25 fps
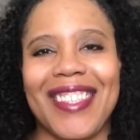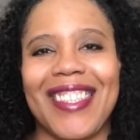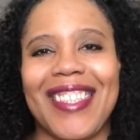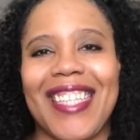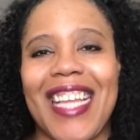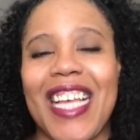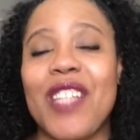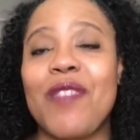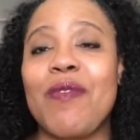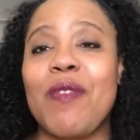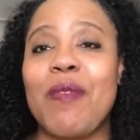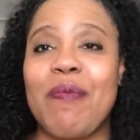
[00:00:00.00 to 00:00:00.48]

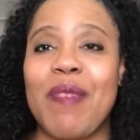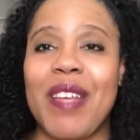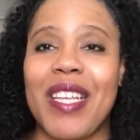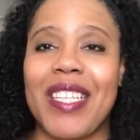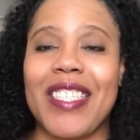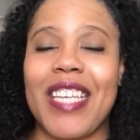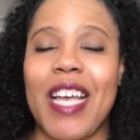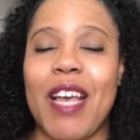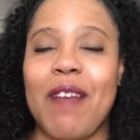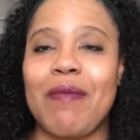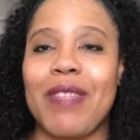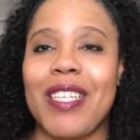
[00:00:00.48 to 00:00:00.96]
that's what
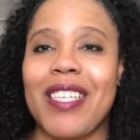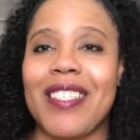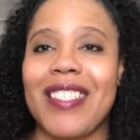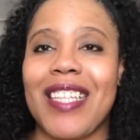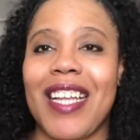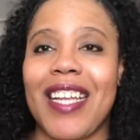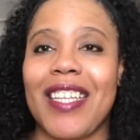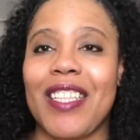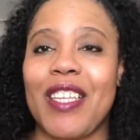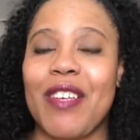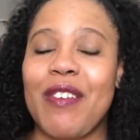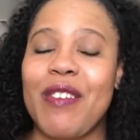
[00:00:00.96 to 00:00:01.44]
bedtime looks
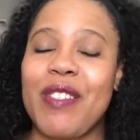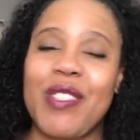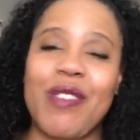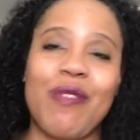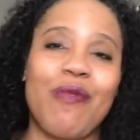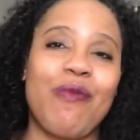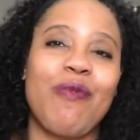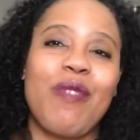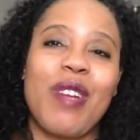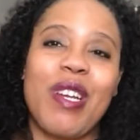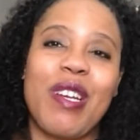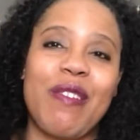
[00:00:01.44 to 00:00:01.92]
like, though. It's a
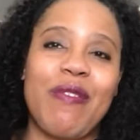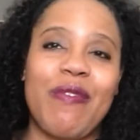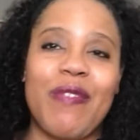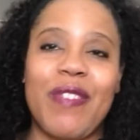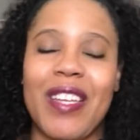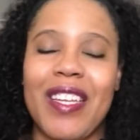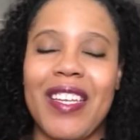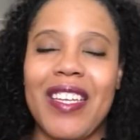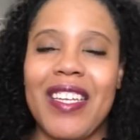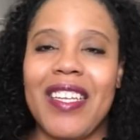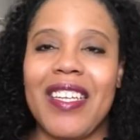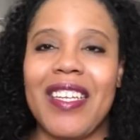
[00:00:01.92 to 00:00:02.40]
rough
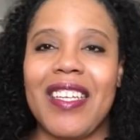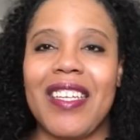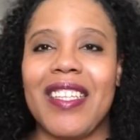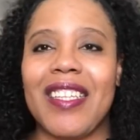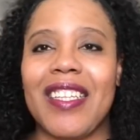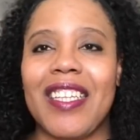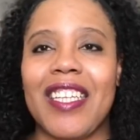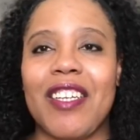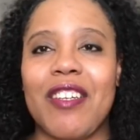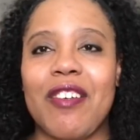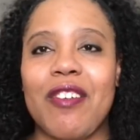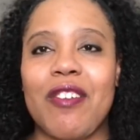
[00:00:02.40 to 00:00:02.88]

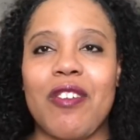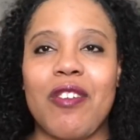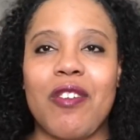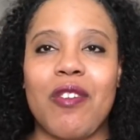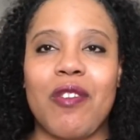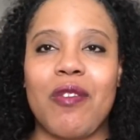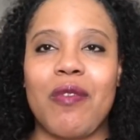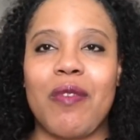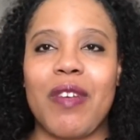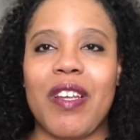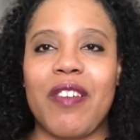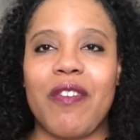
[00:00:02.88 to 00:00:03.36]
little
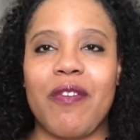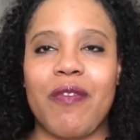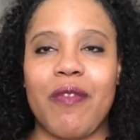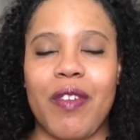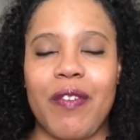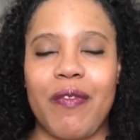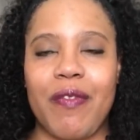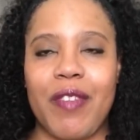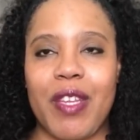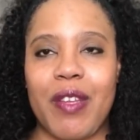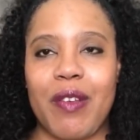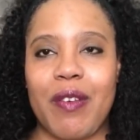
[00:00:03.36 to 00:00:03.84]
quick
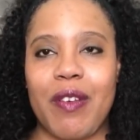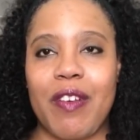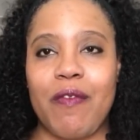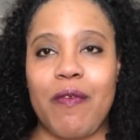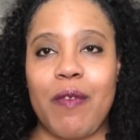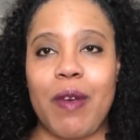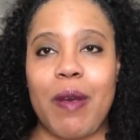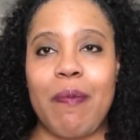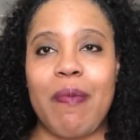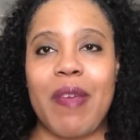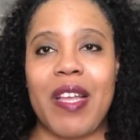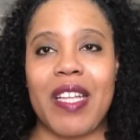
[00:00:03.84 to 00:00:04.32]
review
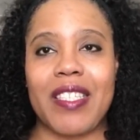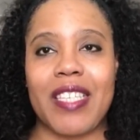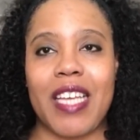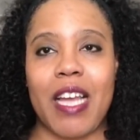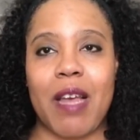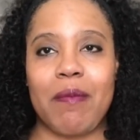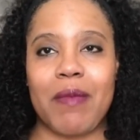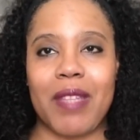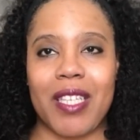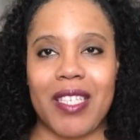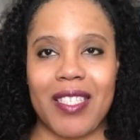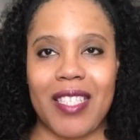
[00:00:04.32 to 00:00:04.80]
of what
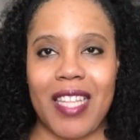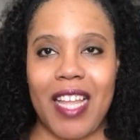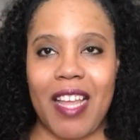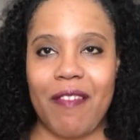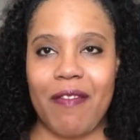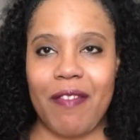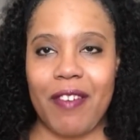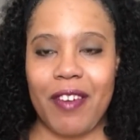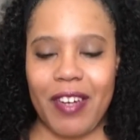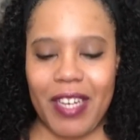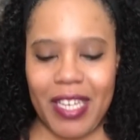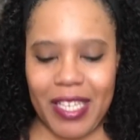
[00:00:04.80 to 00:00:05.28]
bedtime looks
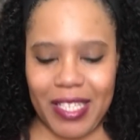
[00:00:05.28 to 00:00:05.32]
like for